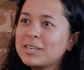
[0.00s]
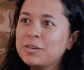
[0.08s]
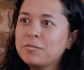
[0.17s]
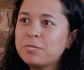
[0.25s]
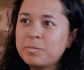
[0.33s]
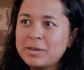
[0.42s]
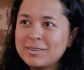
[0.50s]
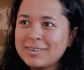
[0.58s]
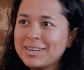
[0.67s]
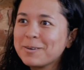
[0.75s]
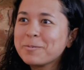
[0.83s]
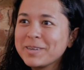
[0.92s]
You've been
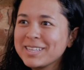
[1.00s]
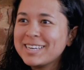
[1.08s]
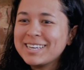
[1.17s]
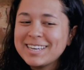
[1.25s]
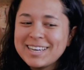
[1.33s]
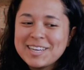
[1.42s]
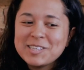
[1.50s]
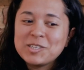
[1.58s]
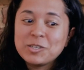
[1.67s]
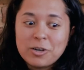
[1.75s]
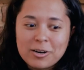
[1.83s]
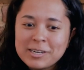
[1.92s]
like really
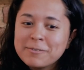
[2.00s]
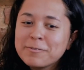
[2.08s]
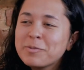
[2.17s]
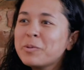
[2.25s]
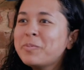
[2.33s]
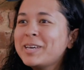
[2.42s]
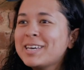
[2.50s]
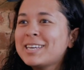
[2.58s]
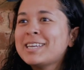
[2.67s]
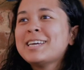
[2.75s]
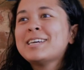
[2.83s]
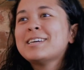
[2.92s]
starting from the
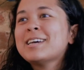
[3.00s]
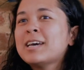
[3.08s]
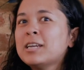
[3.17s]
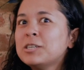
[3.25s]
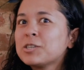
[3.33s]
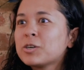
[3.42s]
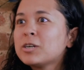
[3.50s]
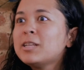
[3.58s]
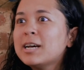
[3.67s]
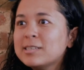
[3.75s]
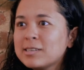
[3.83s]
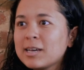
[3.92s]
beginning and
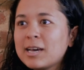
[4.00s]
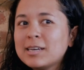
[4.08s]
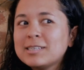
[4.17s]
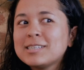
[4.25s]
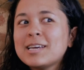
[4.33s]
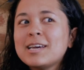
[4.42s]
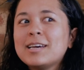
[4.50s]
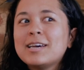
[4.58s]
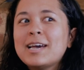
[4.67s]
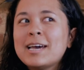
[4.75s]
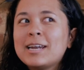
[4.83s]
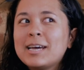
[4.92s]
internalizing it,
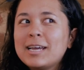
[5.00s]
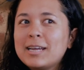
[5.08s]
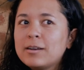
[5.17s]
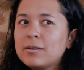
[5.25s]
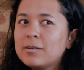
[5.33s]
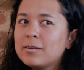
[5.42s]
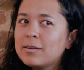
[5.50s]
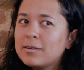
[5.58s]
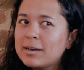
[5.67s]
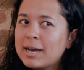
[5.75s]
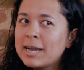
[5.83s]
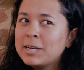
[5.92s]
and
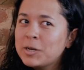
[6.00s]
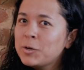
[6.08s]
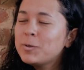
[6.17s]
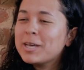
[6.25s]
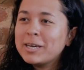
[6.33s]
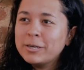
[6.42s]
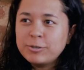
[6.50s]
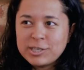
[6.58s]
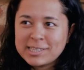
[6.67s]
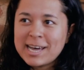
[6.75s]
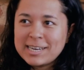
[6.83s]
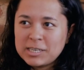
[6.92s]
I knew that you
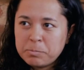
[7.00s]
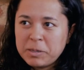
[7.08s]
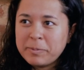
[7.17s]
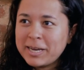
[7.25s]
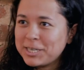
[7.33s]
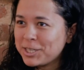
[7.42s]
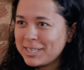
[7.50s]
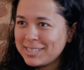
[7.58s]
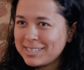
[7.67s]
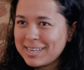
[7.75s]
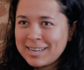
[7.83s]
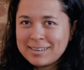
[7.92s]
just had to be
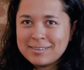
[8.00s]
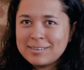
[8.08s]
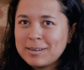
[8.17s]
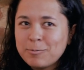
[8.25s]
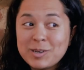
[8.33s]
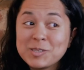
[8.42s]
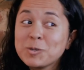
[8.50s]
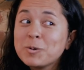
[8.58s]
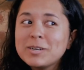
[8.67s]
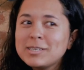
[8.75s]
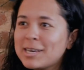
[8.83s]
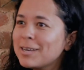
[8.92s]
patient, and I wasn't
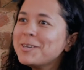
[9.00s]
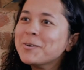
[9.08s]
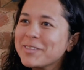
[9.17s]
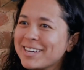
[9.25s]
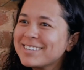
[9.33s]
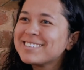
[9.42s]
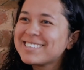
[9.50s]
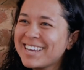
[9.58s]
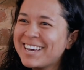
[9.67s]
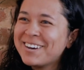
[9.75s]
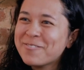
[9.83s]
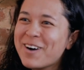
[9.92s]
going to tell you this
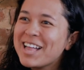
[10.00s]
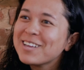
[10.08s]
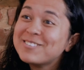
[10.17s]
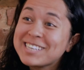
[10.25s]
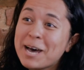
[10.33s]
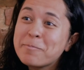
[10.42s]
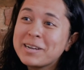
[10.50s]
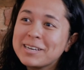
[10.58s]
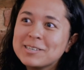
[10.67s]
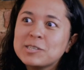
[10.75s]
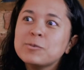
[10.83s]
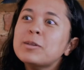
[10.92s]
while it was happening
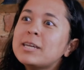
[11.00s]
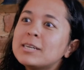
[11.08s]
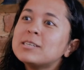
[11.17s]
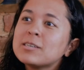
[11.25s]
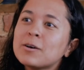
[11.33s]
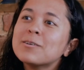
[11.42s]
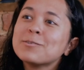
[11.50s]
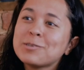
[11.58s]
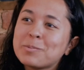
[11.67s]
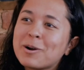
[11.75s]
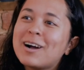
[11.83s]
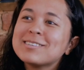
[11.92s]
because you needed to go through
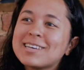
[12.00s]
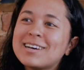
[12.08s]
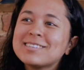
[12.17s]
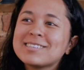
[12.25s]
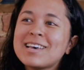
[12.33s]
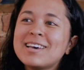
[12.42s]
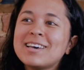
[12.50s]
the process."